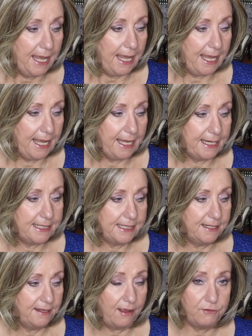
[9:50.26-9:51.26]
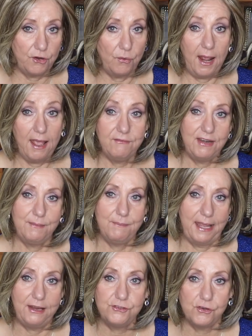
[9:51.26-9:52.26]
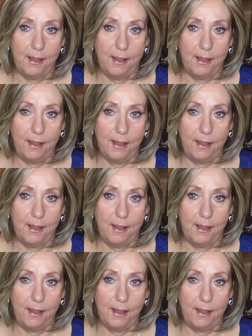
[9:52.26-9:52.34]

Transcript: And I don't have any major